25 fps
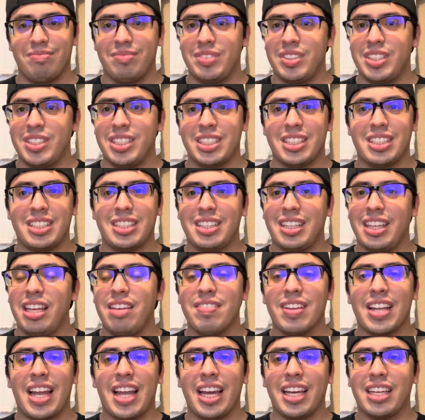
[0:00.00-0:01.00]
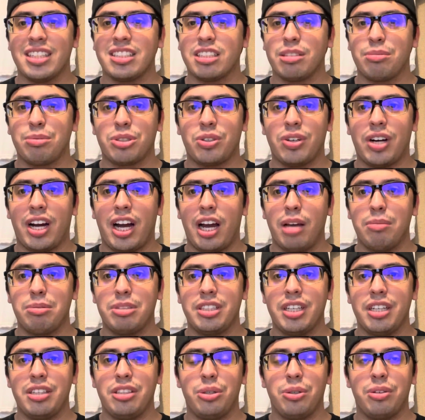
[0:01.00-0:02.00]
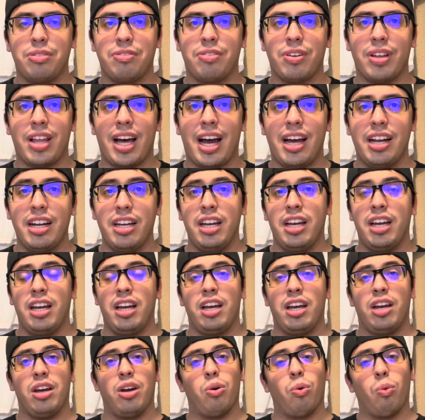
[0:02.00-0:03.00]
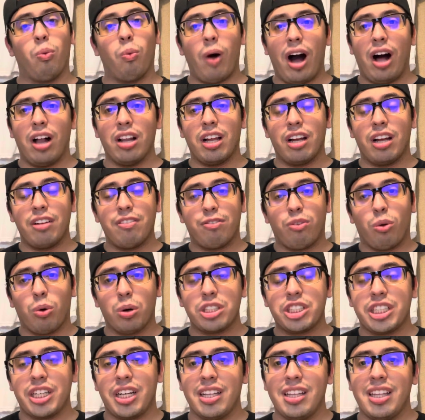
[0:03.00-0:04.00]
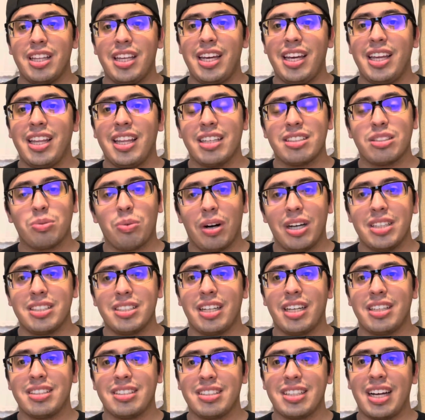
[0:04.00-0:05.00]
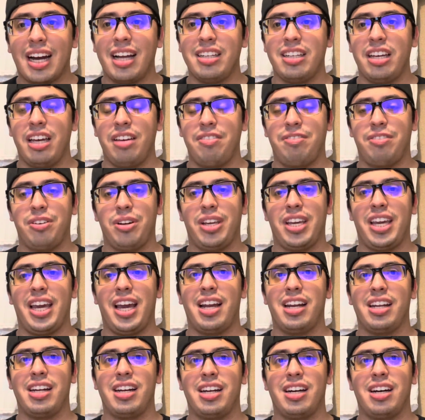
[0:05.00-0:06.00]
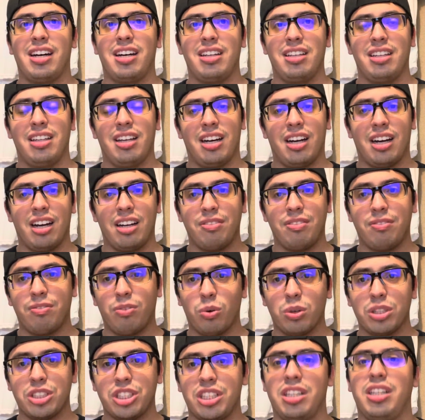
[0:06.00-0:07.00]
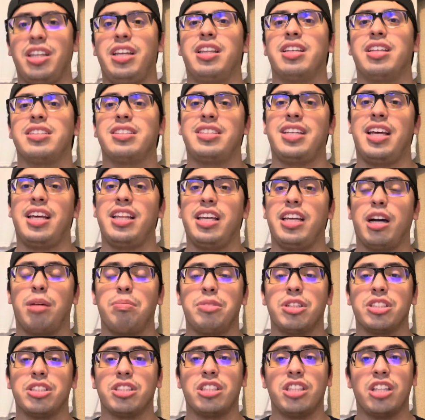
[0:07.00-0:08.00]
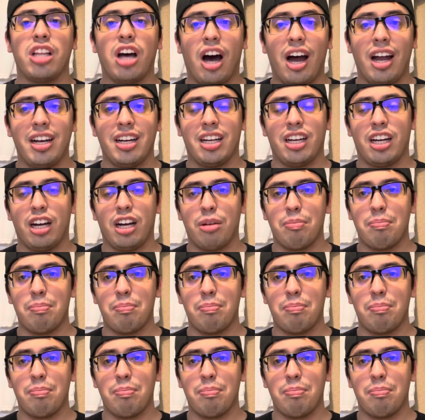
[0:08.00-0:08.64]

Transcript: just leave a like and subscribe. Stay tuned for that. Well, unfortunately, this was a sad day for Canada. Unfortunately, the Stanley Cup does not come